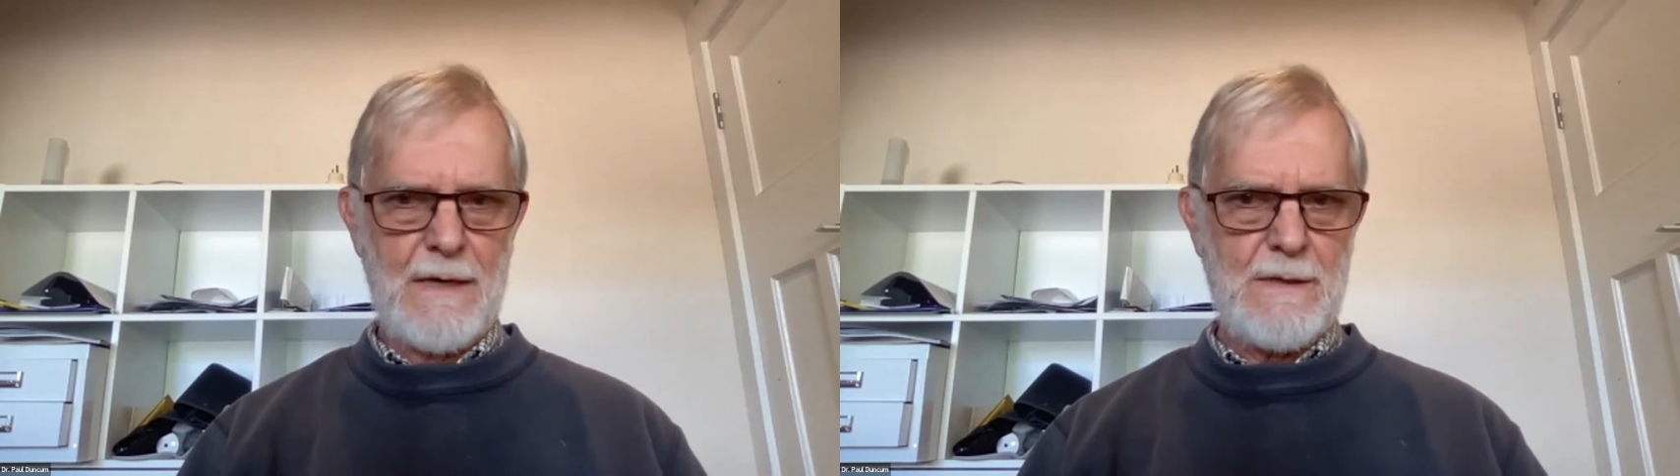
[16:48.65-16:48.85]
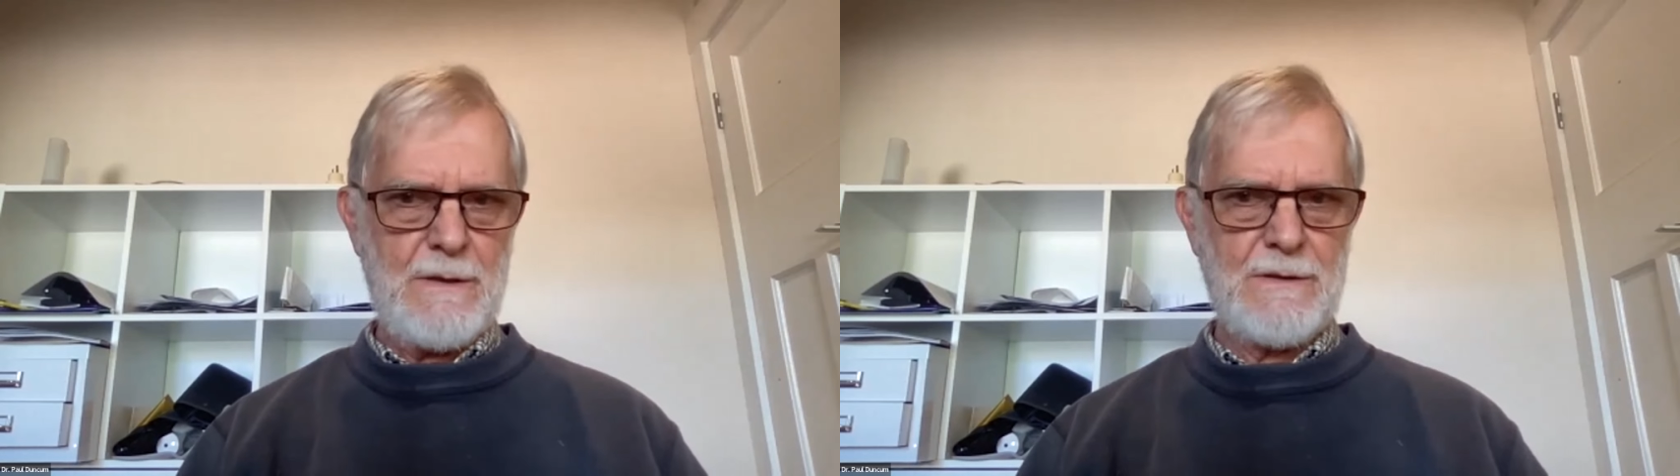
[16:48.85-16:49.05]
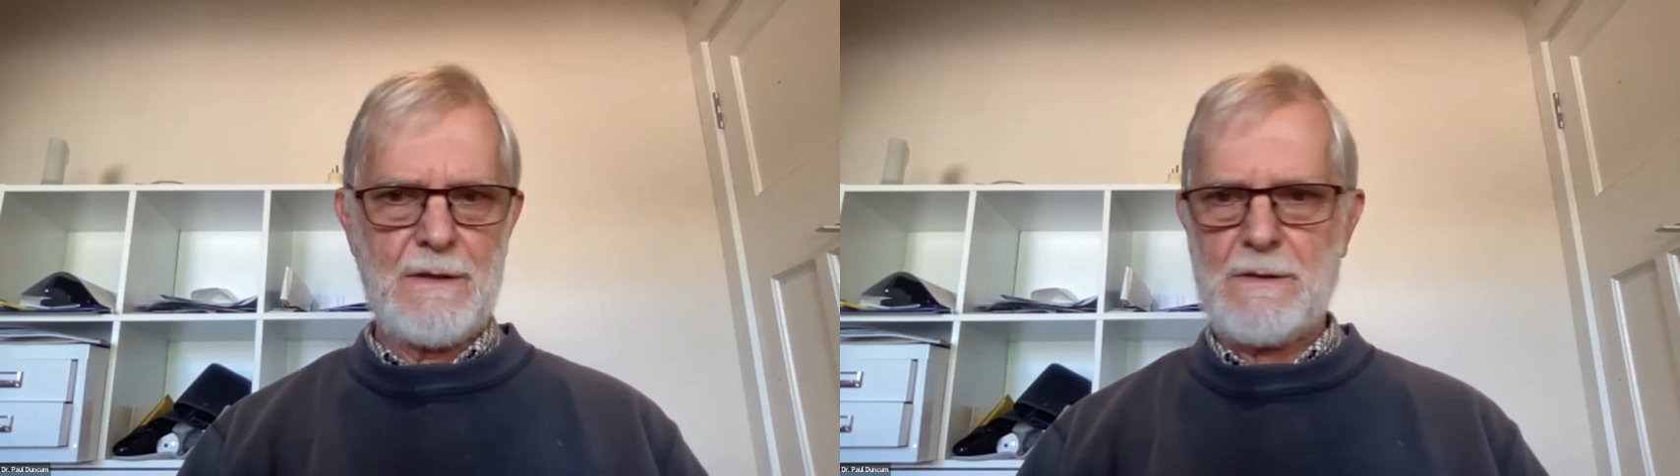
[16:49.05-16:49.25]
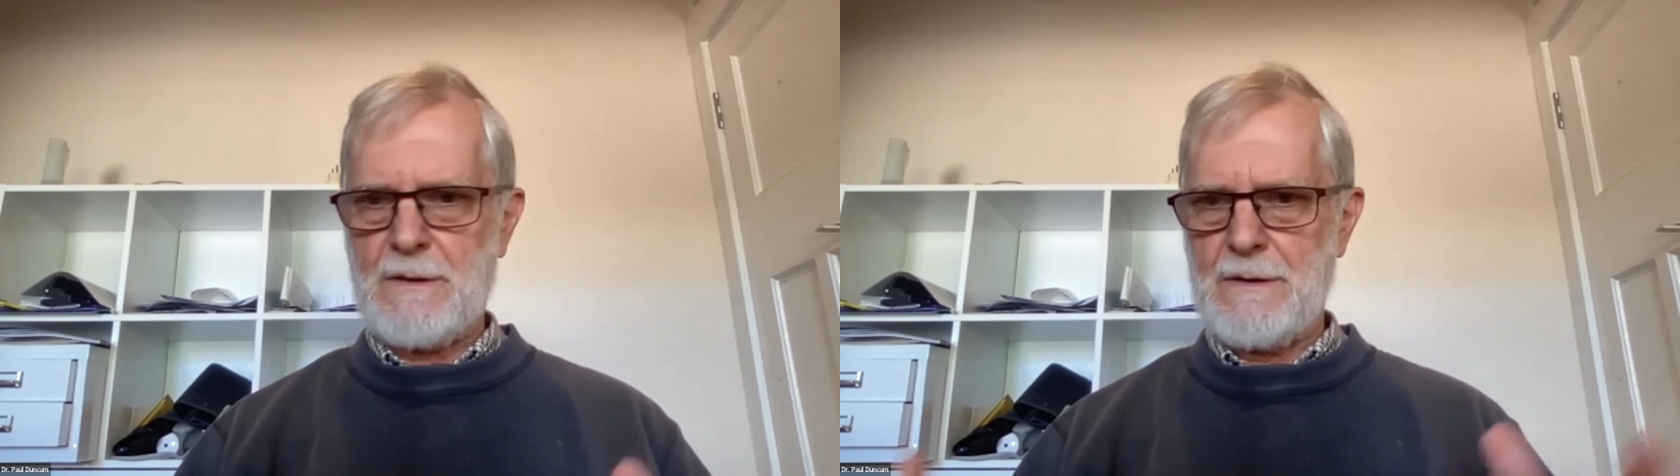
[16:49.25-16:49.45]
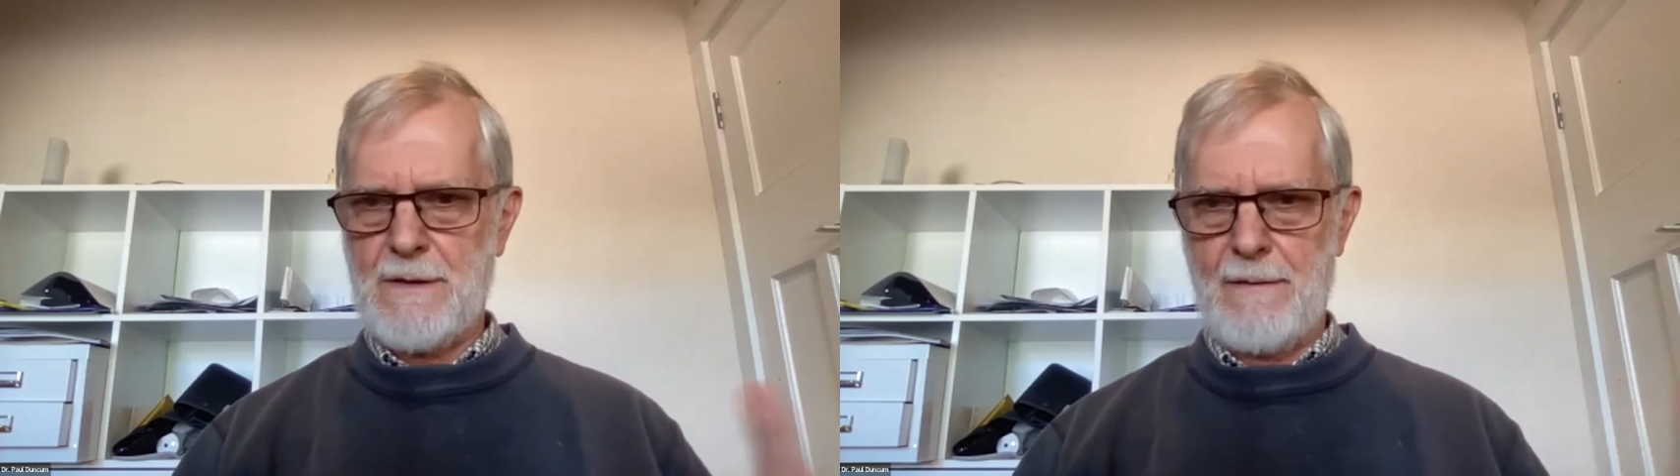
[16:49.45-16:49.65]

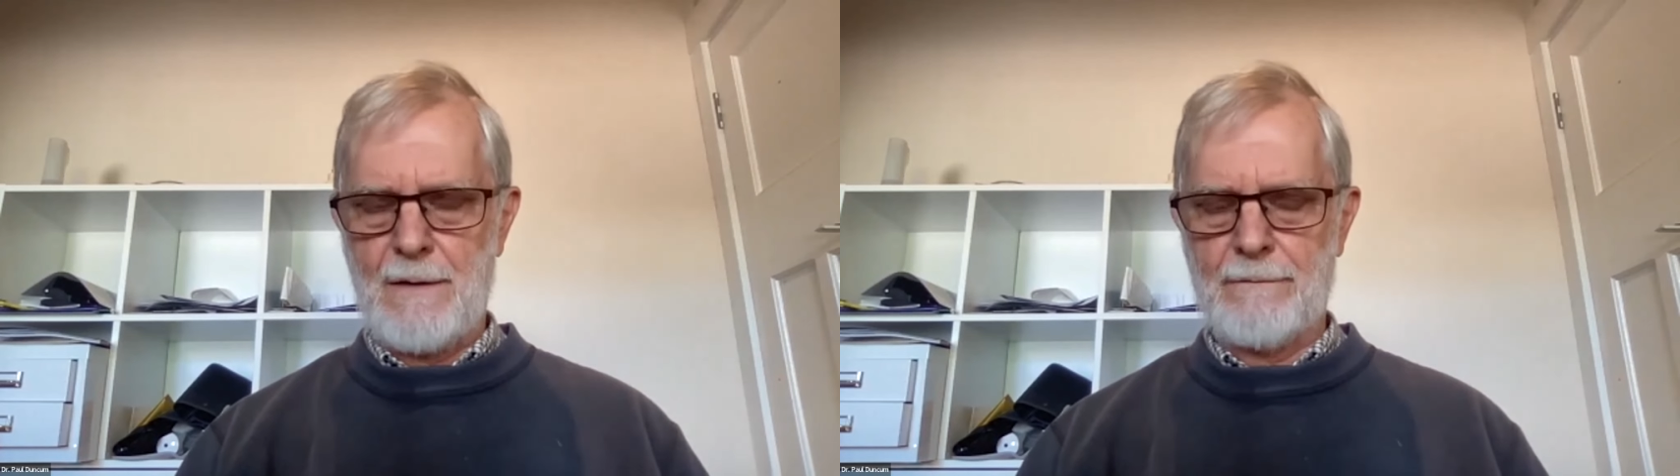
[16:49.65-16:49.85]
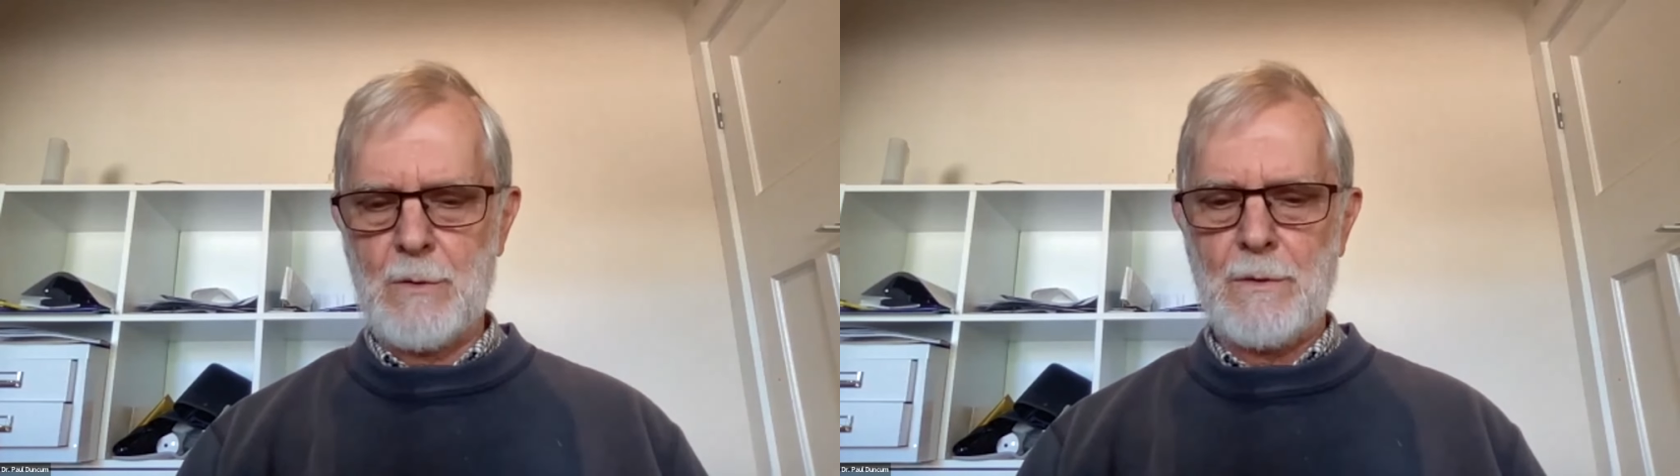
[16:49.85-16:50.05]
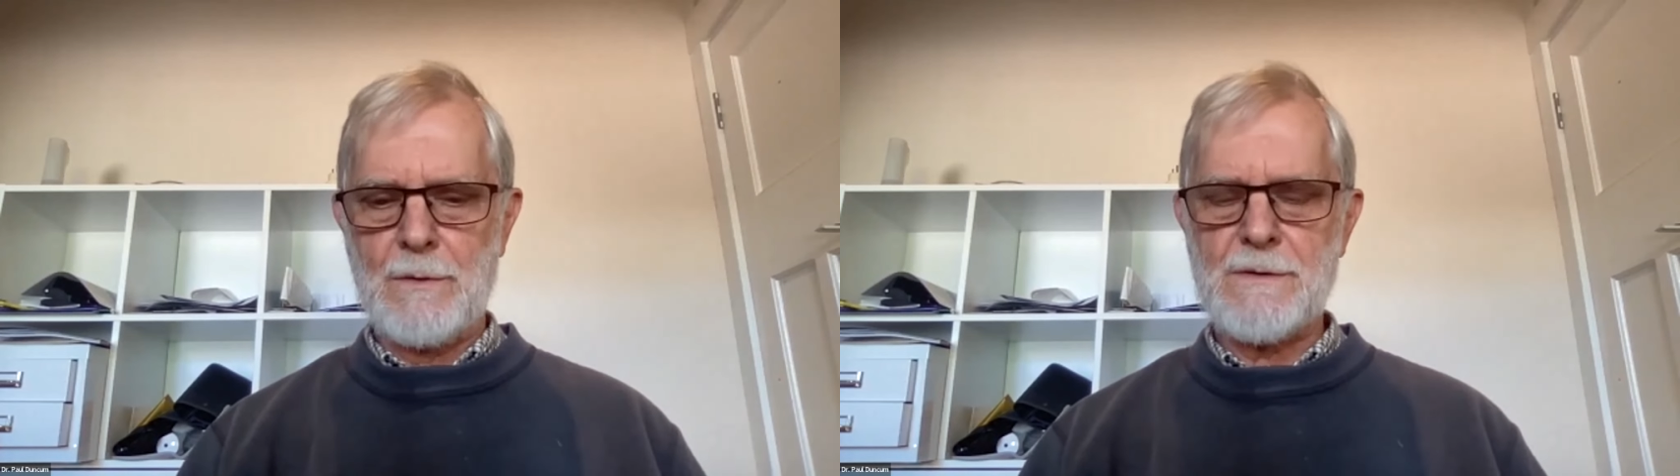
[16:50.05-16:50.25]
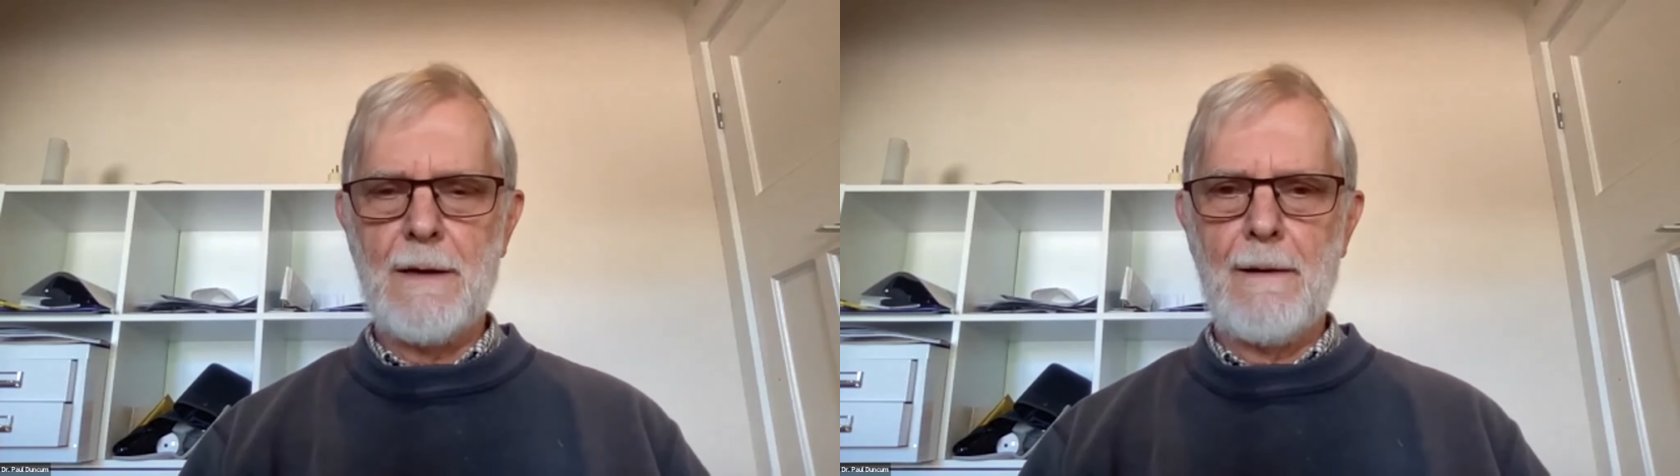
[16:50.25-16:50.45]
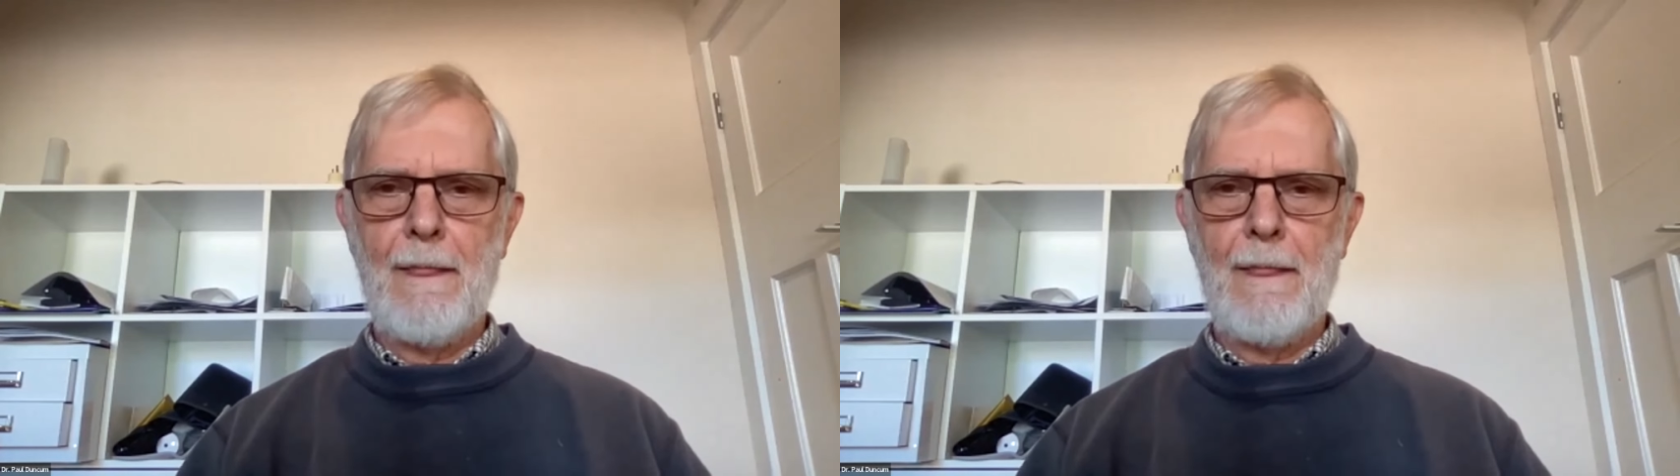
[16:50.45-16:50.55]
1860s, and then, of course,